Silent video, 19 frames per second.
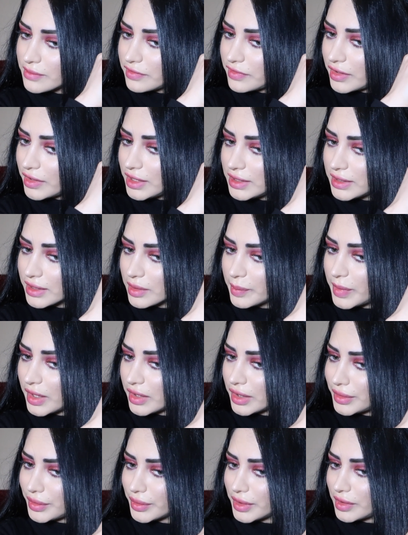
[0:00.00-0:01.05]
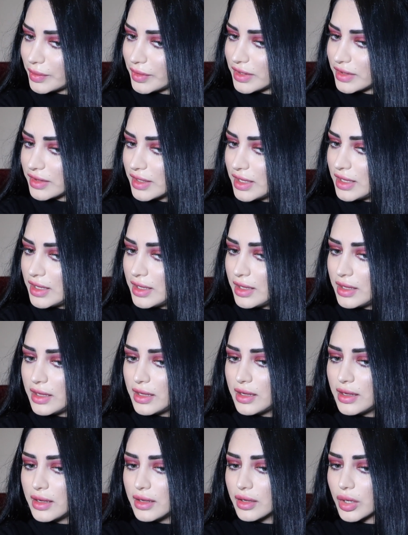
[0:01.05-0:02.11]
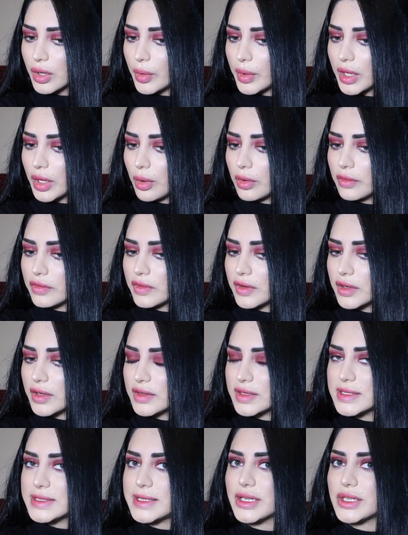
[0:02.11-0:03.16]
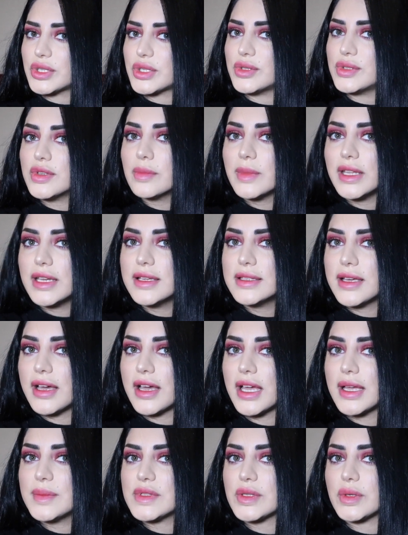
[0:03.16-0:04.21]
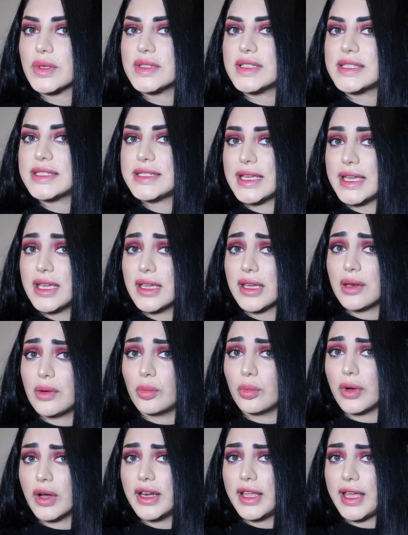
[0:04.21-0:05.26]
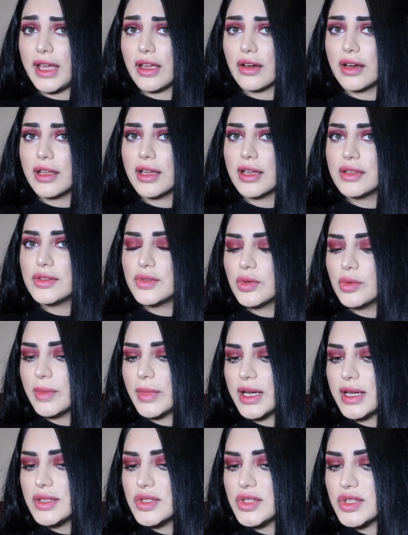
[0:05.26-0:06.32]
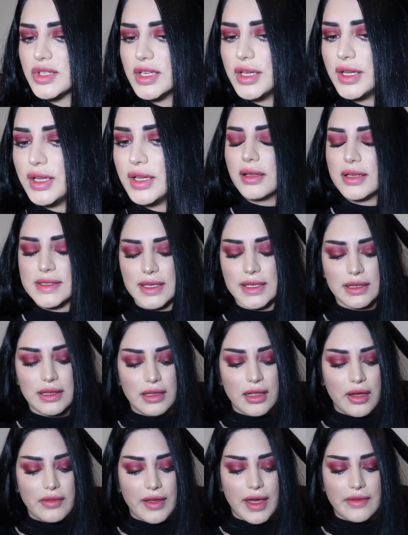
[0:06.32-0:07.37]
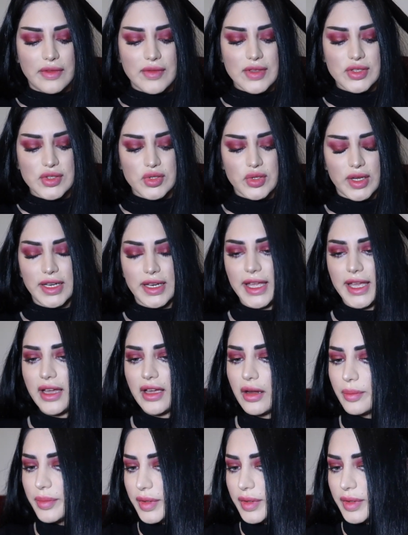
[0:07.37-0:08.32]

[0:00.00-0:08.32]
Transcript: I'm very like paranoid with going over the section too many times or staying in one area too much because I love having straight hair,